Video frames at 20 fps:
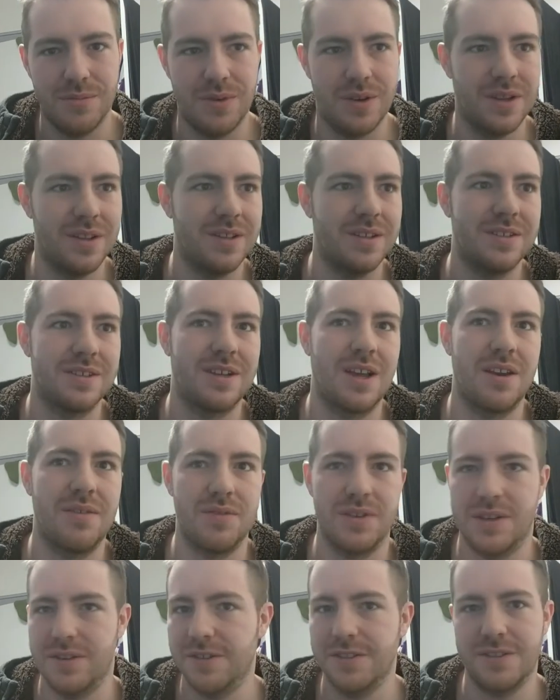where there's kind
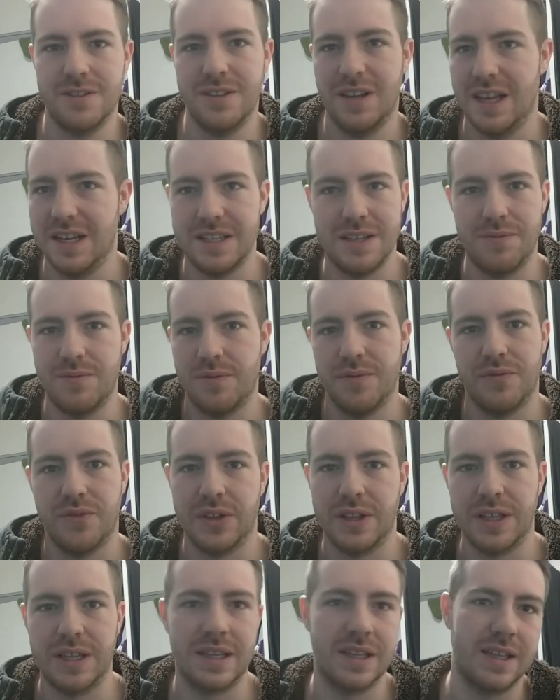of a different
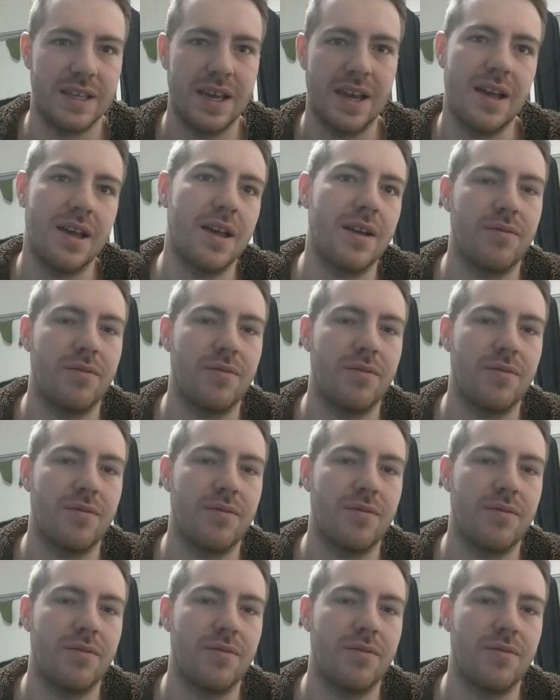feeling in the air.